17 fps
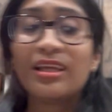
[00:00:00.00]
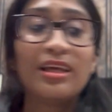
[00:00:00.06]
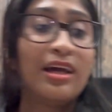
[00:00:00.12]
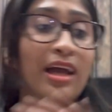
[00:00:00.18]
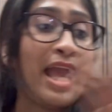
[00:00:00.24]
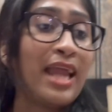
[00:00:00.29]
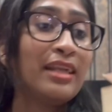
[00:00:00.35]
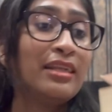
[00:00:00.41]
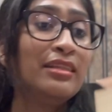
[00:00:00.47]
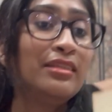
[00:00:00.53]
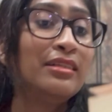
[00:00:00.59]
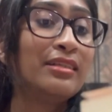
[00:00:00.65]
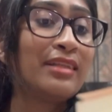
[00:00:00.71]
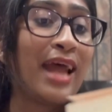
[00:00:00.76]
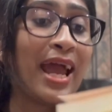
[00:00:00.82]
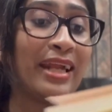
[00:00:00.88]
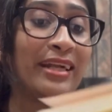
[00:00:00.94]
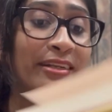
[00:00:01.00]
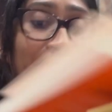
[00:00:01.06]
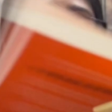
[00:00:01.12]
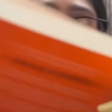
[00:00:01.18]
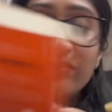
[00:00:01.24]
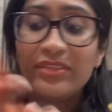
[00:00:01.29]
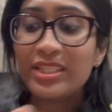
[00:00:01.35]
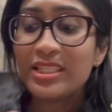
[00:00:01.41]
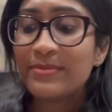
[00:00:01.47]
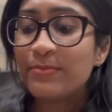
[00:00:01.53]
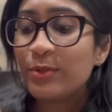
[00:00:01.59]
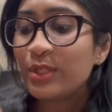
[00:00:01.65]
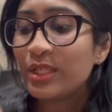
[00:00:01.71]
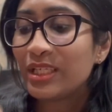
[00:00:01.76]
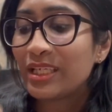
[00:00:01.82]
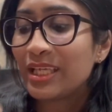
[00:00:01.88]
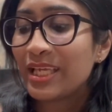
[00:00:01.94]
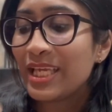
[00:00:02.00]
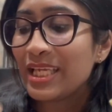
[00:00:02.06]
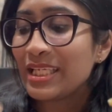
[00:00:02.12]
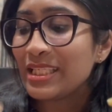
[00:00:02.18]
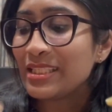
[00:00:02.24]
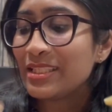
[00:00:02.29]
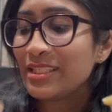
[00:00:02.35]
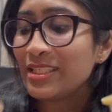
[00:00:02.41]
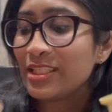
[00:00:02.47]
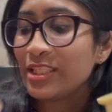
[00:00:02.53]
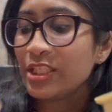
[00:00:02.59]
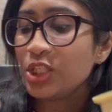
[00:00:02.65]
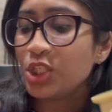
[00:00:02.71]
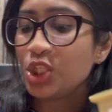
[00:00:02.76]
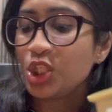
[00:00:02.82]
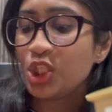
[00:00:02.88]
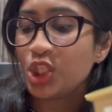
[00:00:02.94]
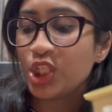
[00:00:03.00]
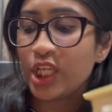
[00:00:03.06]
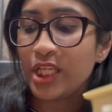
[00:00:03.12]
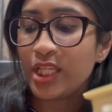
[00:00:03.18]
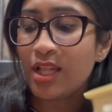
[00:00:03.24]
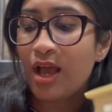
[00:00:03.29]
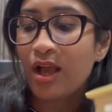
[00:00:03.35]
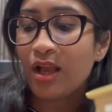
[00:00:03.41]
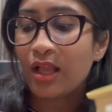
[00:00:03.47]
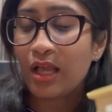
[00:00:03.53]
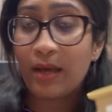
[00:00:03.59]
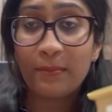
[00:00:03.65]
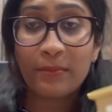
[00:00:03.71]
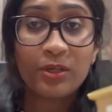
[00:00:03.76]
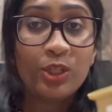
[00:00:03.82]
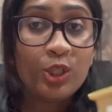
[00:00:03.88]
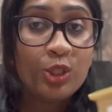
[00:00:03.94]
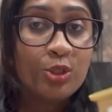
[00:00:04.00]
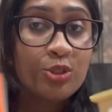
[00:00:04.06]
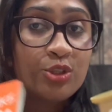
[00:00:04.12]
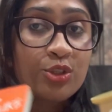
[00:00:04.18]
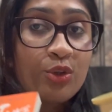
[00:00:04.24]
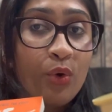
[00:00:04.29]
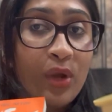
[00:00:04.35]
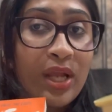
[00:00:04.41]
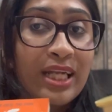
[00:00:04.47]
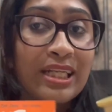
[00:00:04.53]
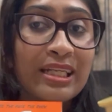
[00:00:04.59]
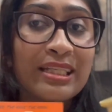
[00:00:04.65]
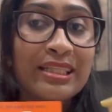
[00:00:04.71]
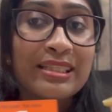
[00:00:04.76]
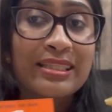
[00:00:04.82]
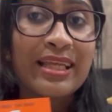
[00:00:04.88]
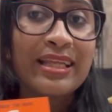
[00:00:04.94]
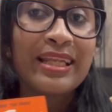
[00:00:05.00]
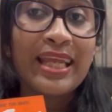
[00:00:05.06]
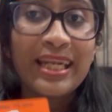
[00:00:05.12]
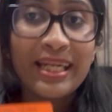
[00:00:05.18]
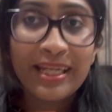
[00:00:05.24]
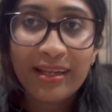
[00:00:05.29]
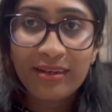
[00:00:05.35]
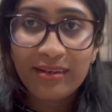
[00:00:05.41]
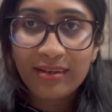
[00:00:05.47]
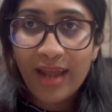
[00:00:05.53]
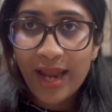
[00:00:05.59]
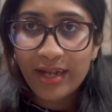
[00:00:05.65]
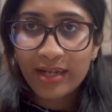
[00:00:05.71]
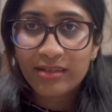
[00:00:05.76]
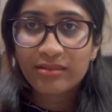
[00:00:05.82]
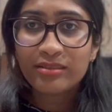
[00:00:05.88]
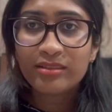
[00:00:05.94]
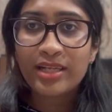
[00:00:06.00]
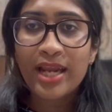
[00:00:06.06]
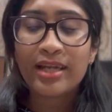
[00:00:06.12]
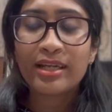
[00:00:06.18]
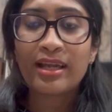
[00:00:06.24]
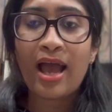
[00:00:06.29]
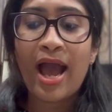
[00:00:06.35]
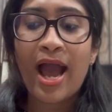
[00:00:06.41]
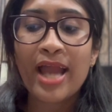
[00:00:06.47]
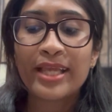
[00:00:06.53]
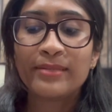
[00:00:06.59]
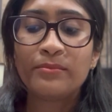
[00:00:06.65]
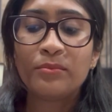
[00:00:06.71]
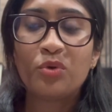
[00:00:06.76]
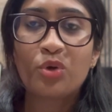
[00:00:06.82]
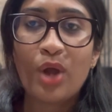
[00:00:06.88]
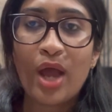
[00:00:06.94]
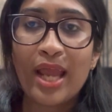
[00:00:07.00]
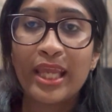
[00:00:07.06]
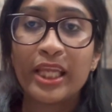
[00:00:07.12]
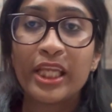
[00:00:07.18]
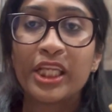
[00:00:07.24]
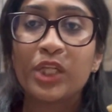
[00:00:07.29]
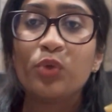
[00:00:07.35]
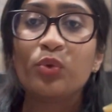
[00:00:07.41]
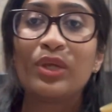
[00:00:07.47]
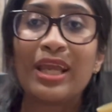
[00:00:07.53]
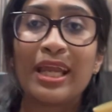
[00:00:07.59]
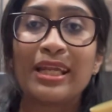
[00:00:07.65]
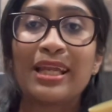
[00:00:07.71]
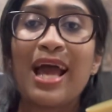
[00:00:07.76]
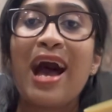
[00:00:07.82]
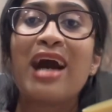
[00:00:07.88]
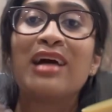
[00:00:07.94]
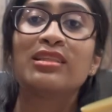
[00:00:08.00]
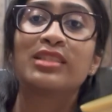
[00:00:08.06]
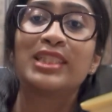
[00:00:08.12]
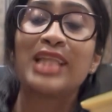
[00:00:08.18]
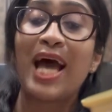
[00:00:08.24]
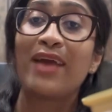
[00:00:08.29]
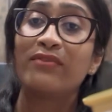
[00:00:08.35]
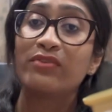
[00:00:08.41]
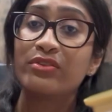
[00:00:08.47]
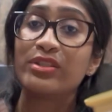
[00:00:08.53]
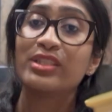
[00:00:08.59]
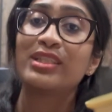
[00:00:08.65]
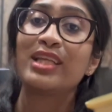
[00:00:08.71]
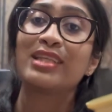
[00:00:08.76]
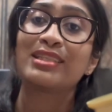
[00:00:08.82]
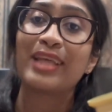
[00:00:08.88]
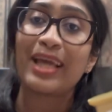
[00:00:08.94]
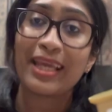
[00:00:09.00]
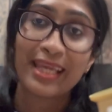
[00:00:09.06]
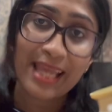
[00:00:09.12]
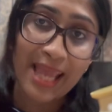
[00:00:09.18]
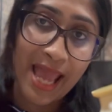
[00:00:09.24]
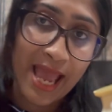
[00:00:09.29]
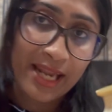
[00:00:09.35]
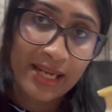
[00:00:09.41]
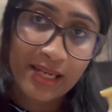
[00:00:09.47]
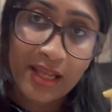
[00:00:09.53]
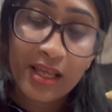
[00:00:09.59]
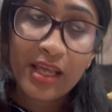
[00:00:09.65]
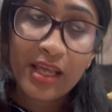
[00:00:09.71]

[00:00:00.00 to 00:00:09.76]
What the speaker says: And the writer of this book is Sheena Kamal. So it is an Indian writer, and I am trying to get as diverse as I can